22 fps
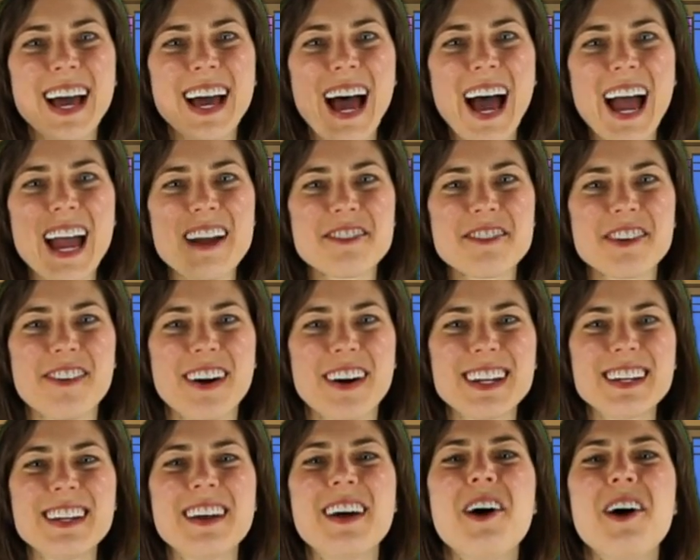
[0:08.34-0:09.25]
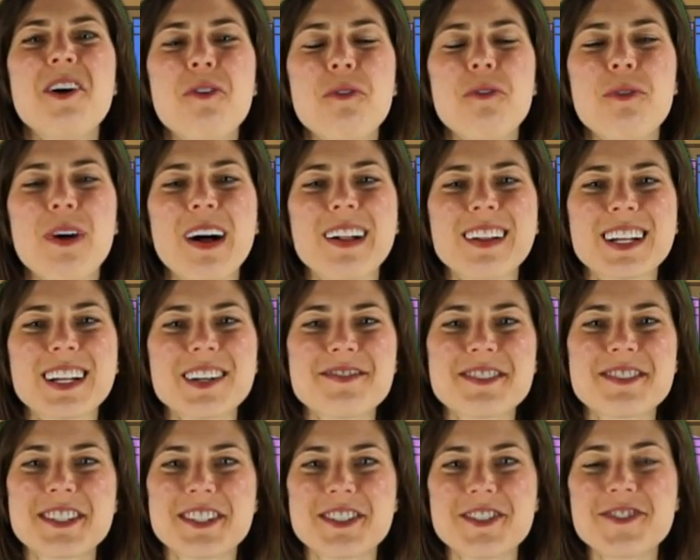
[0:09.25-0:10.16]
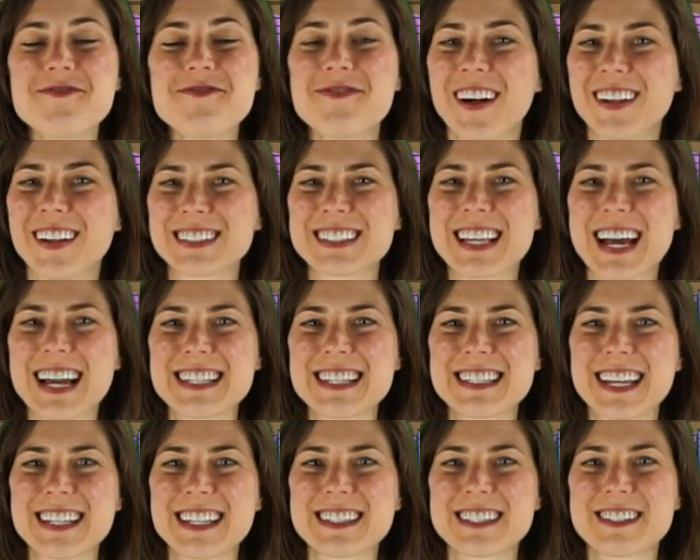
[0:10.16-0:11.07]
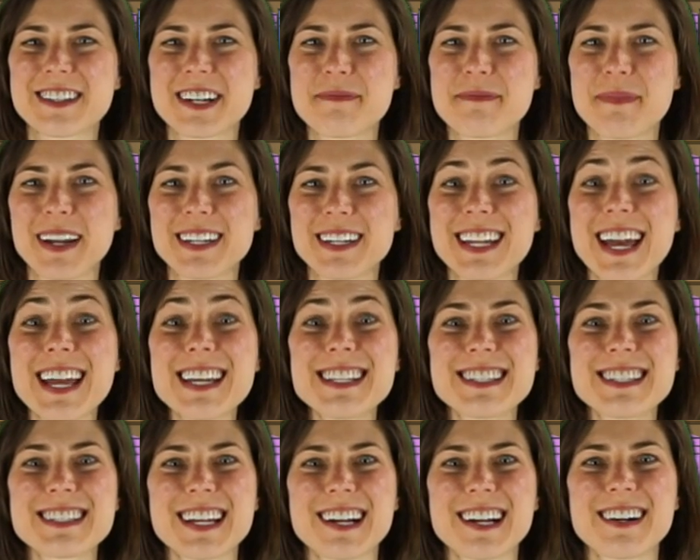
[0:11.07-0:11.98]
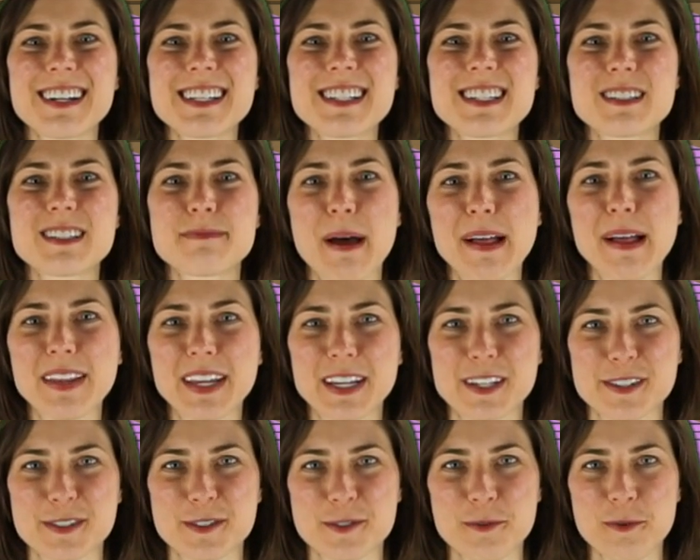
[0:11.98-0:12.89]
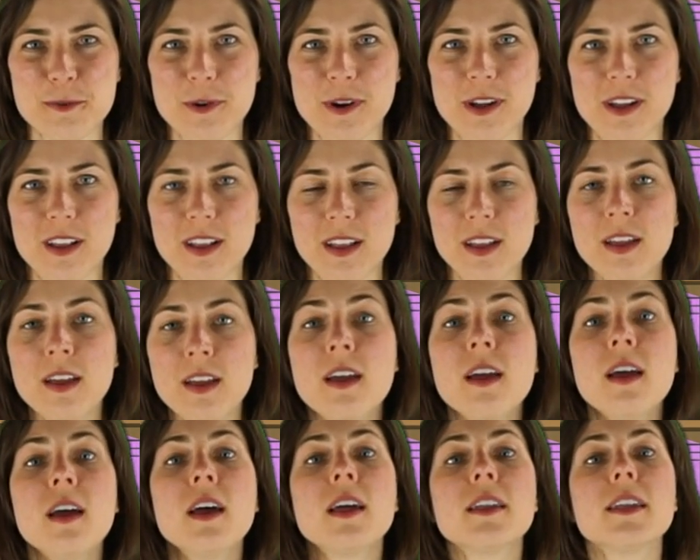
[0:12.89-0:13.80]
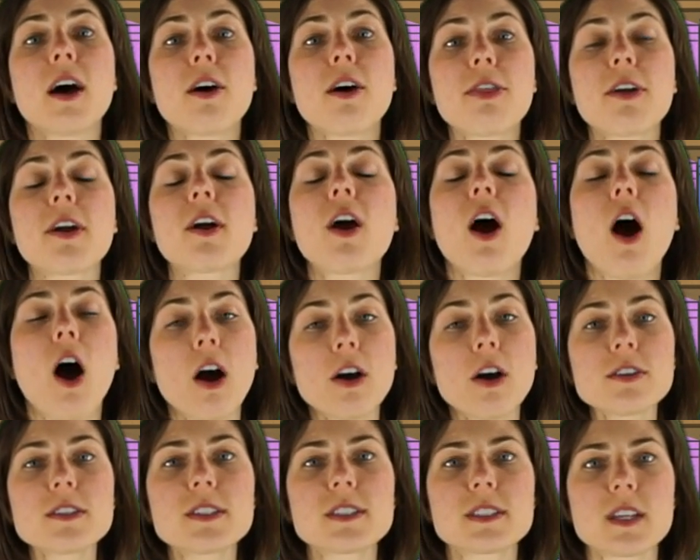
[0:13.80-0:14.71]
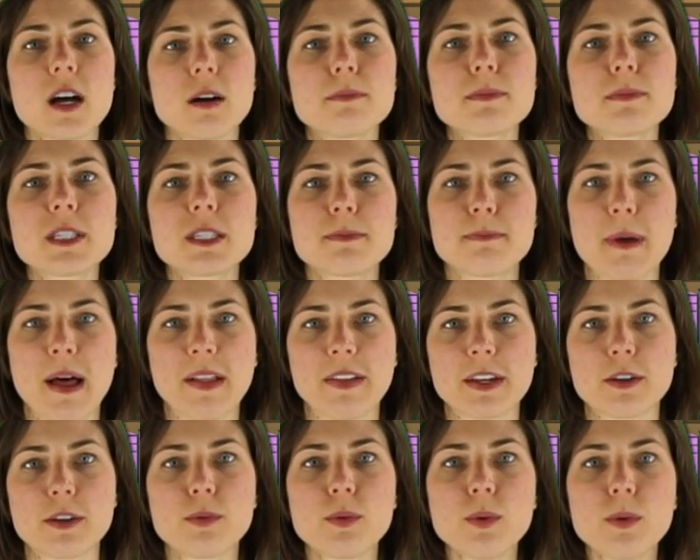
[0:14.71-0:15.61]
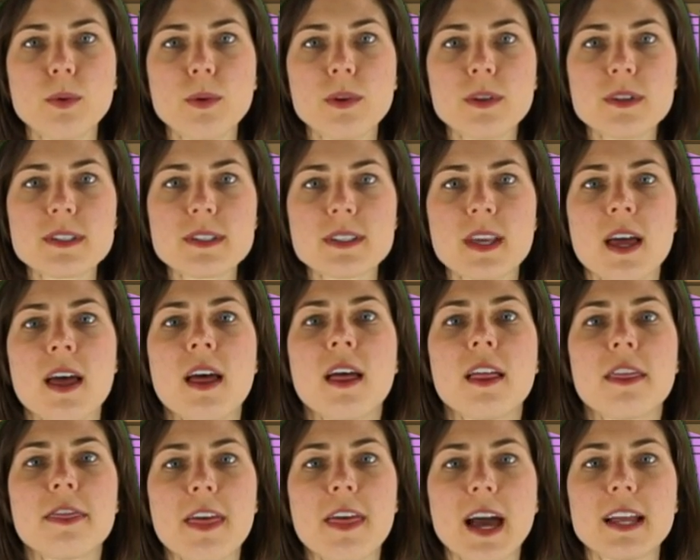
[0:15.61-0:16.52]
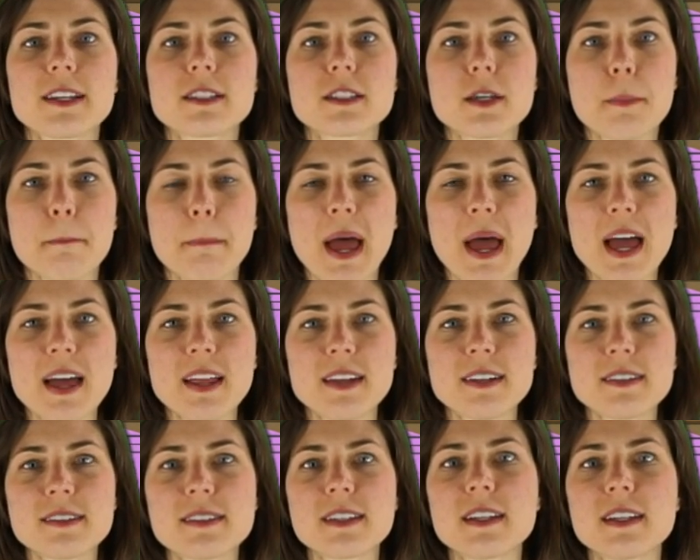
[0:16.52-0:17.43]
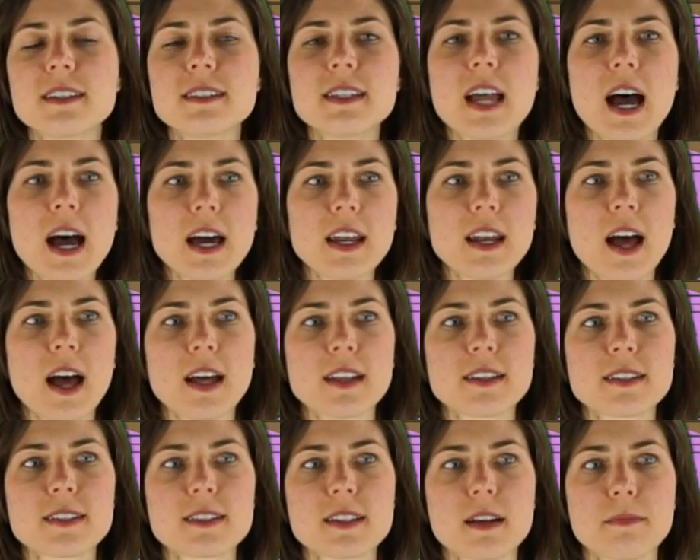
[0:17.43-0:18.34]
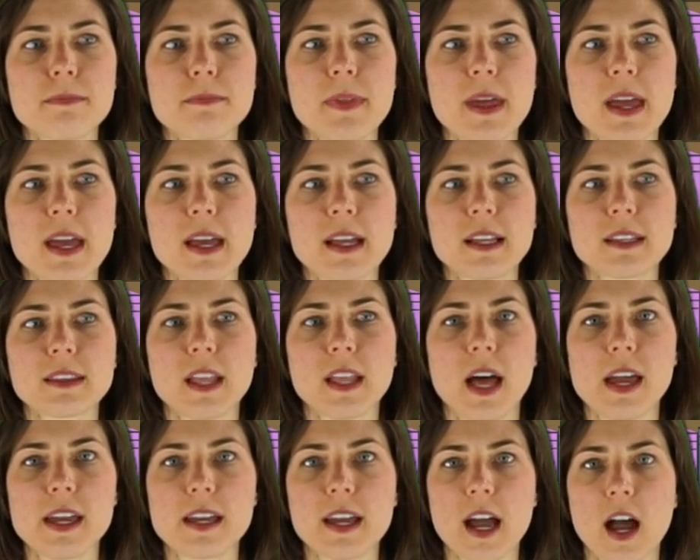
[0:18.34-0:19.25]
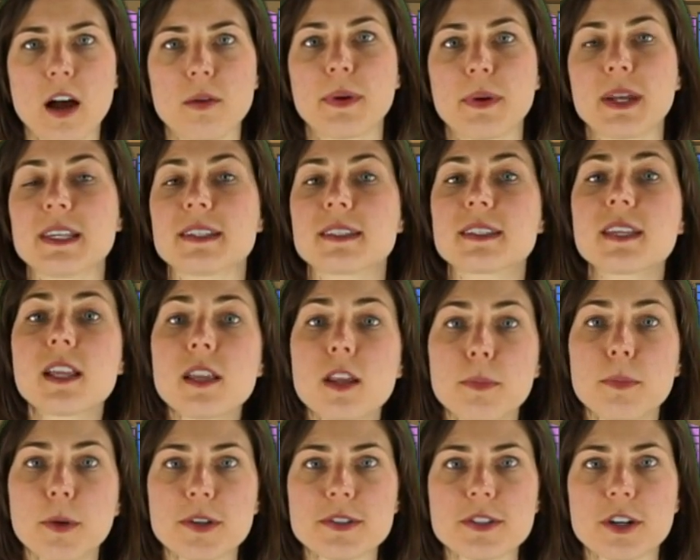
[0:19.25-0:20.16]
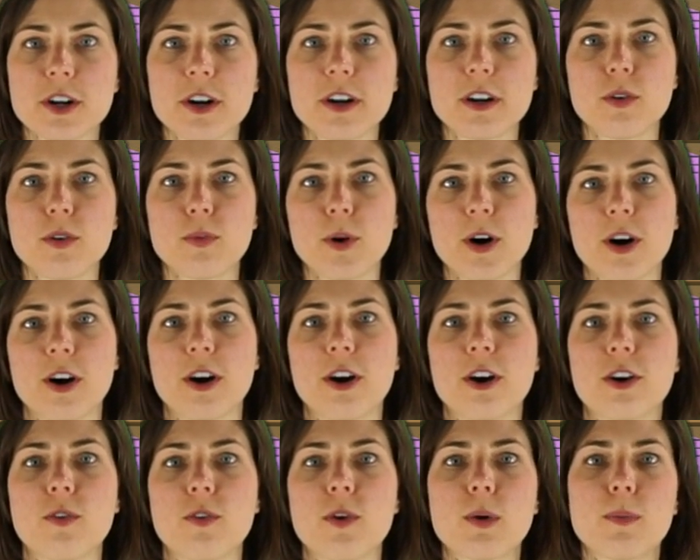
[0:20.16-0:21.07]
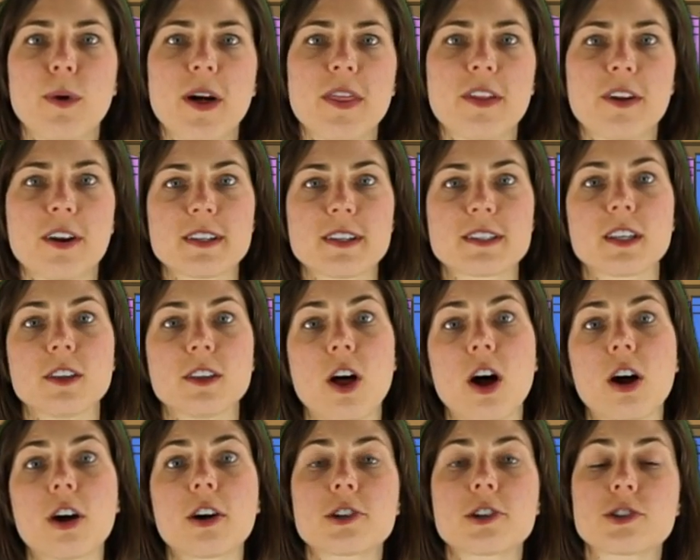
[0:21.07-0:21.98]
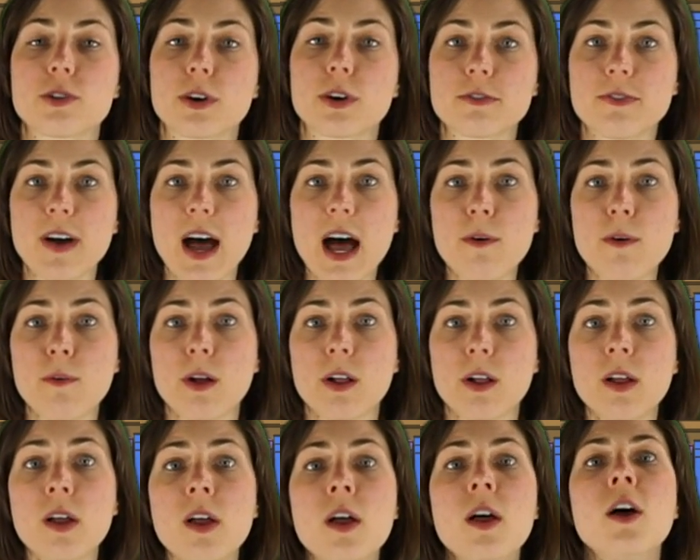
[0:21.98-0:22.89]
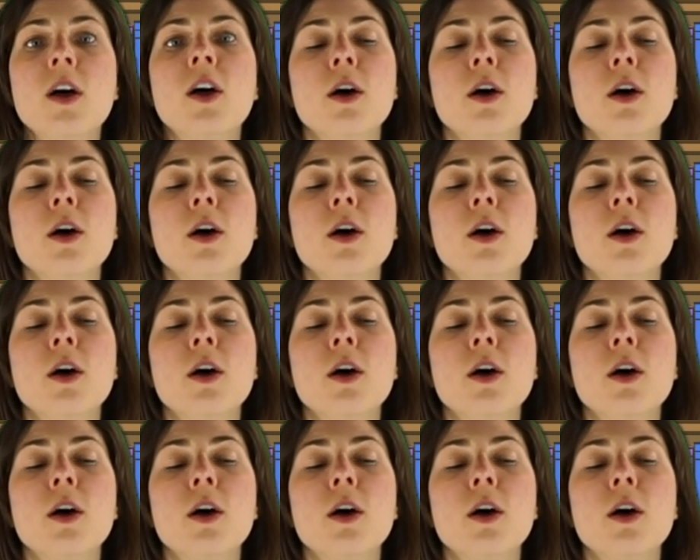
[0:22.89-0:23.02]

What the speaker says: Hi everyone, welcome to Multisensory Monday, Sarah's Spelling School. Now there are some spelling rules that depend not on something like how many syllables are in a word or whether it's a long or short vowel,